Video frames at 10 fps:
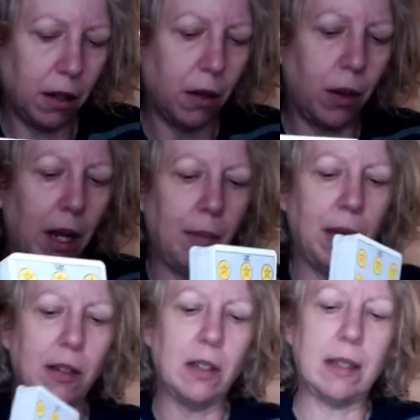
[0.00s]
Okay,
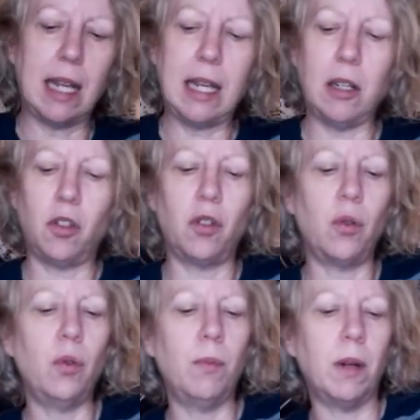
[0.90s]
because it's taking
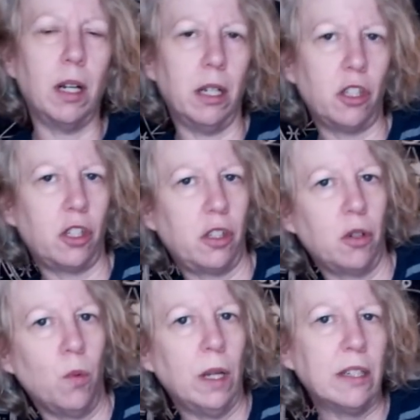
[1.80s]
too much
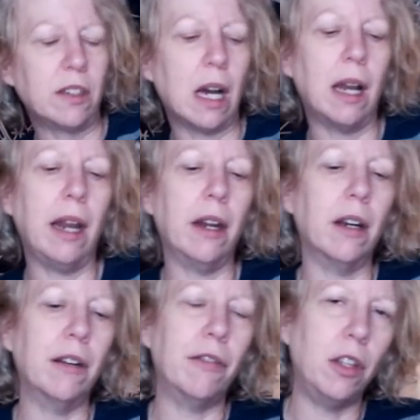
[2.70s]
to one side
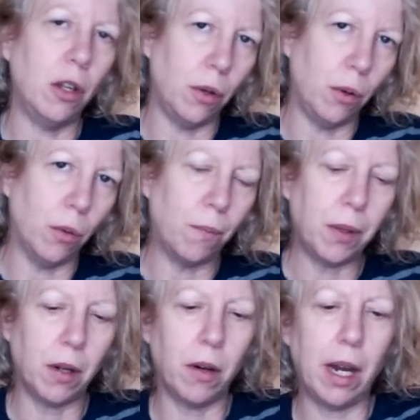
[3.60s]
of you.
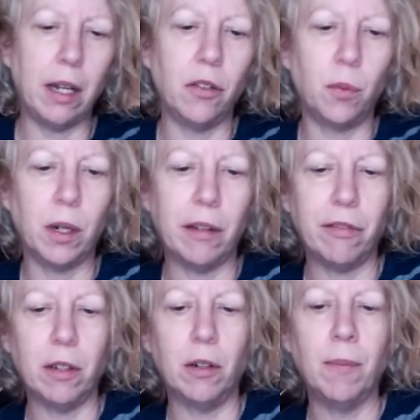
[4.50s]
All right, is what I
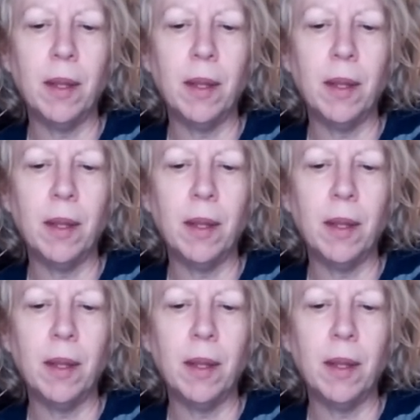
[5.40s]
feel.